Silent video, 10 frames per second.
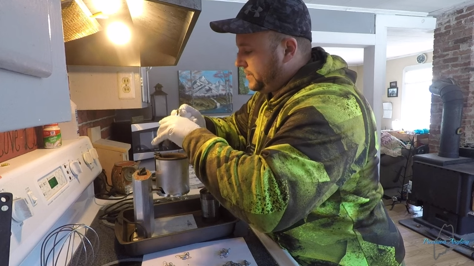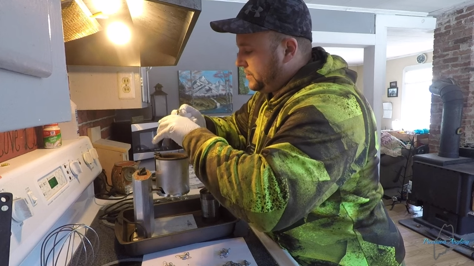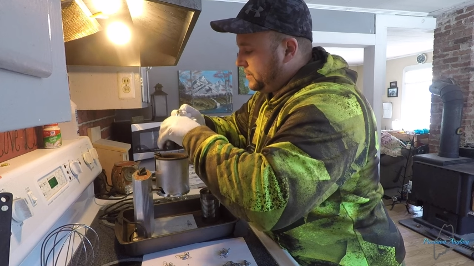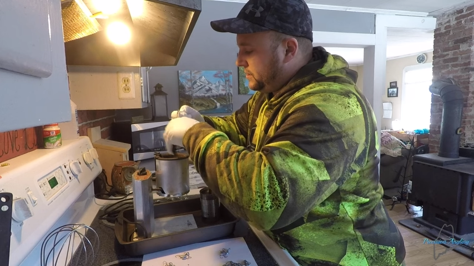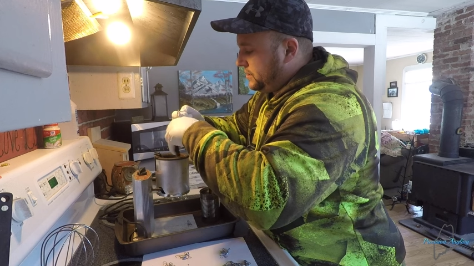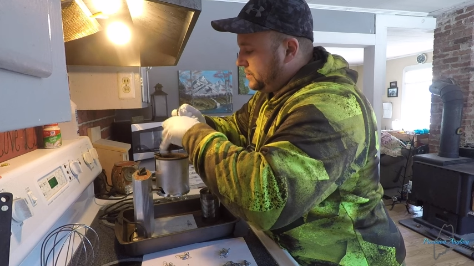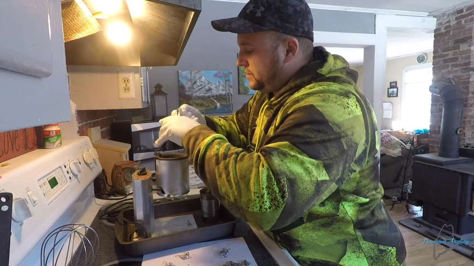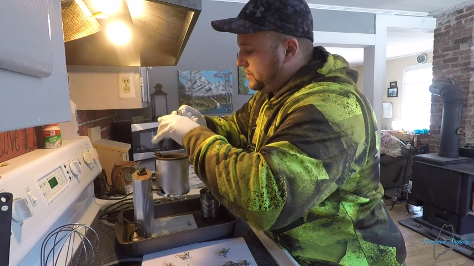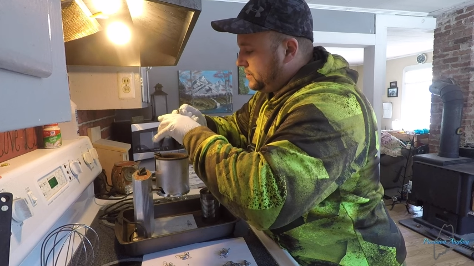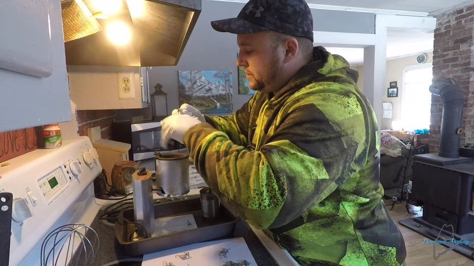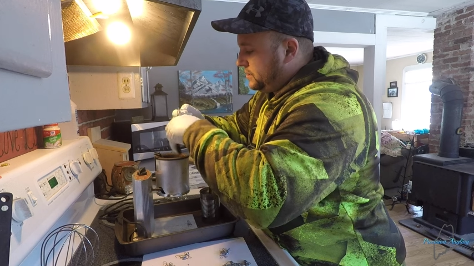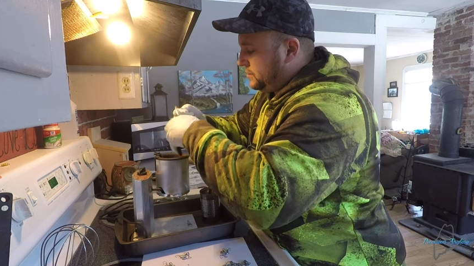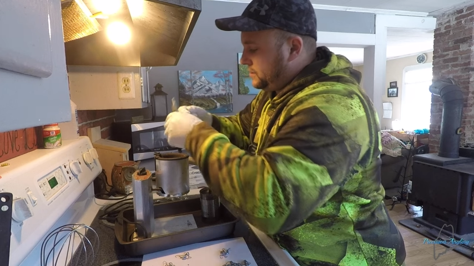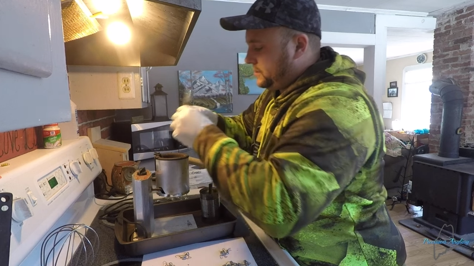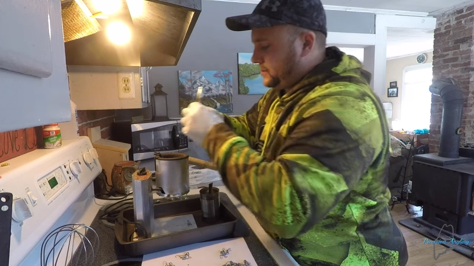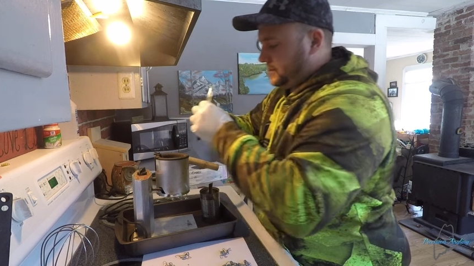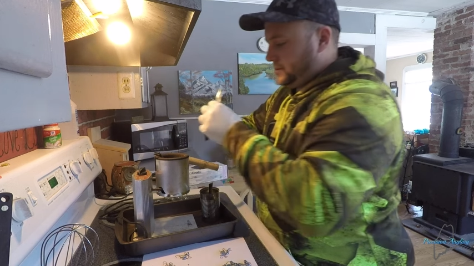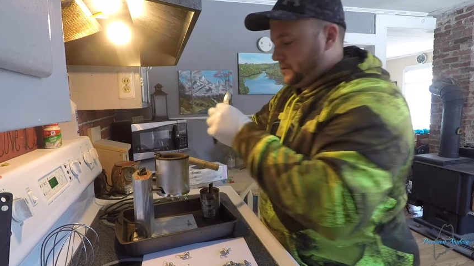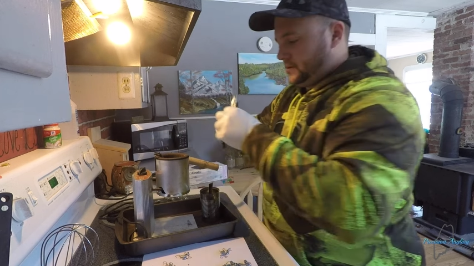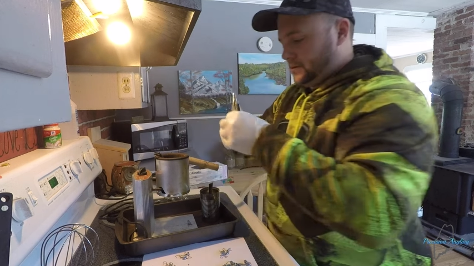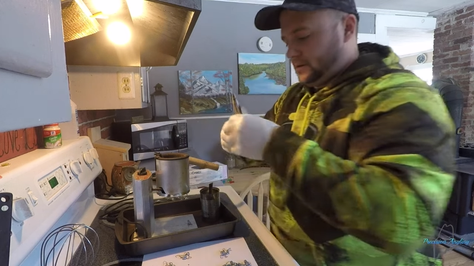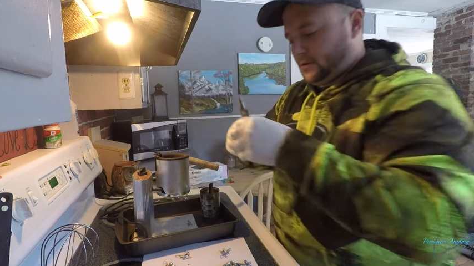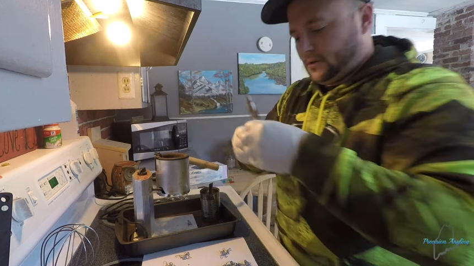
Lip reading: Nobody speaks.